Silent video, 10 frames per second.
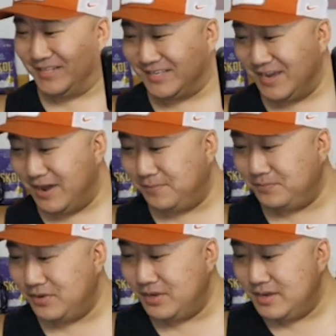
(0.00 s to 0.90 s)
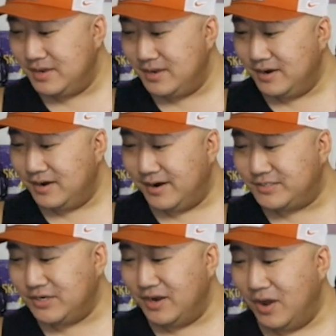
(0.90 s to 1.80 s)
Let's go. All
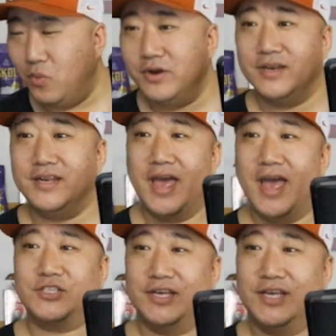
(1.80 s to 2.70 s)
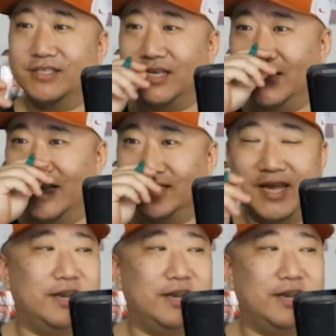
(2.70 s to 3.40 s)
right. So now Wooden actually is that